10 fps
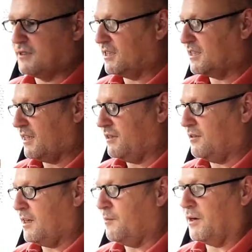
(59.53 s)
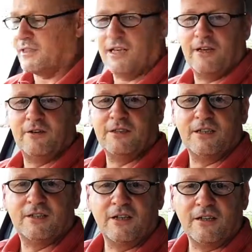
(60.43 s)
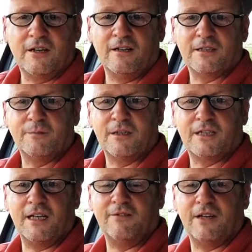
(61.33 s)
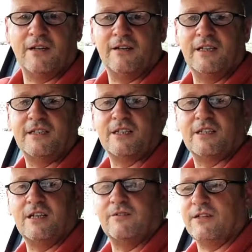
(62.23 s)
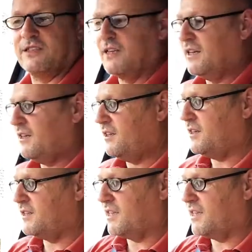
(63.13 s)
it might tell you in certain cars, it might tell you if your car needs a service. You can